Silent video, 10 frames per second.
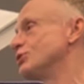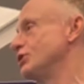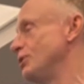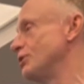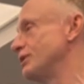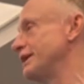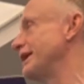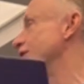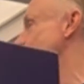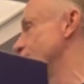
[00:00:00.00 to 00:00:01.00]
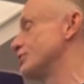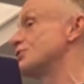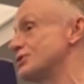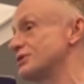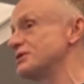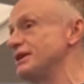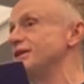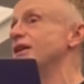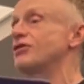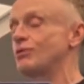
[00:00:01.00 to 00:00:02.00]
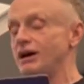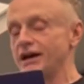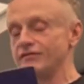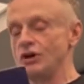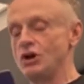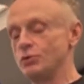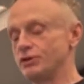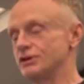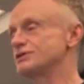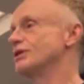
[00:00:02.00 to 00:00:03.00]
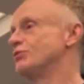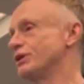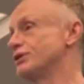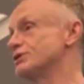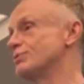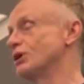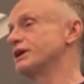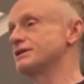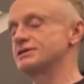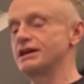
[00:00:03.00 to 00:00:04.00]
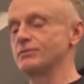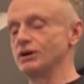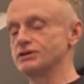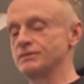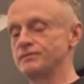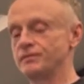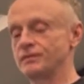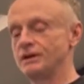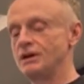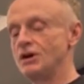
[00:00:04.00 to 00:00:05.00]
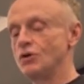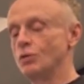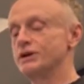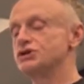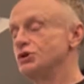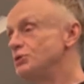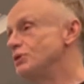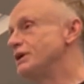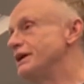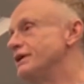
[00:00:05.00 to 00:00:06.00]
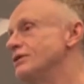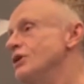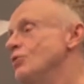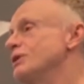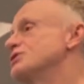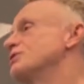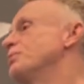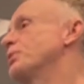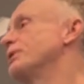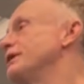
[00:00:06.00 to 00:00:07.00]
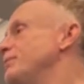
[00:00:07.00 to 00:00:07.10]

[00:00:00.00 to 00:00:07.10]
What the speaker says: community in order to succeed and thrive with this market segment. What do you need? Well, some pretty